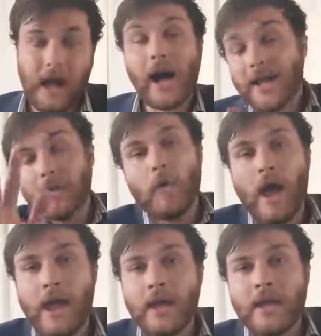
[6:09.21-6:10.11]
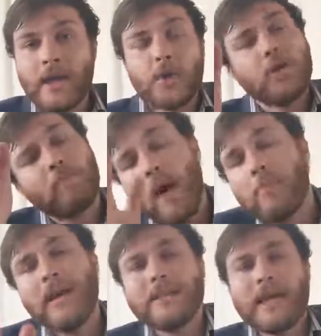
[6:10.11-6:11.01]
Either way, you'd
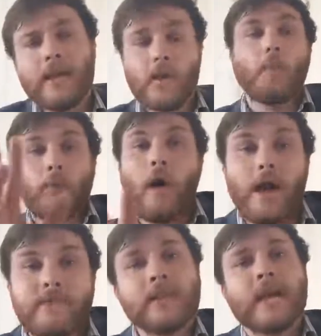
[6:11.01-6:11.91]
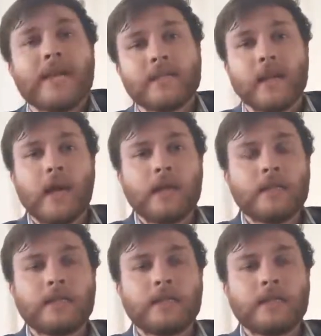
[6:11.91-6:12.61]
public debt, your private data